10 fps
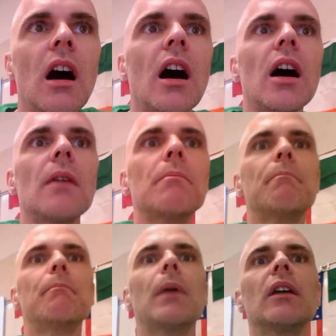
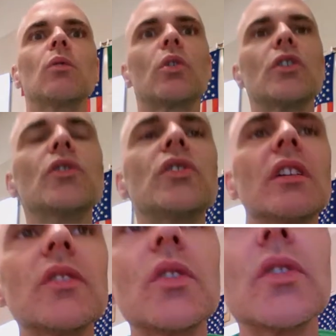but we're
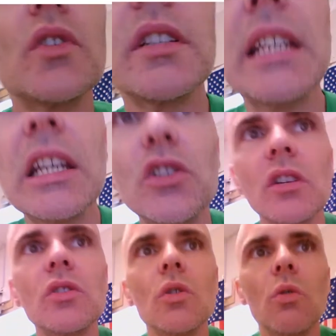using this as a
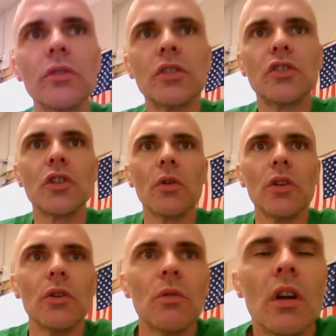teaching tool to show
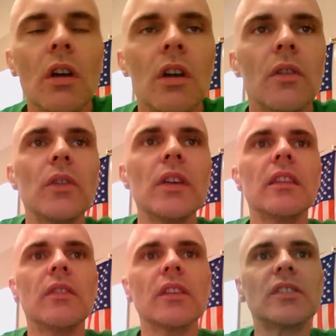you
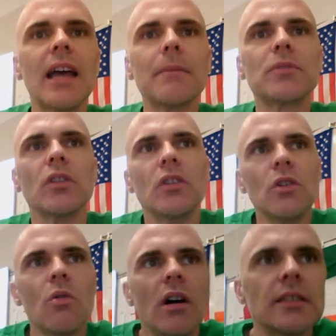the steps and the
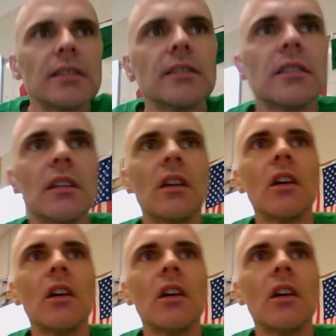nuances.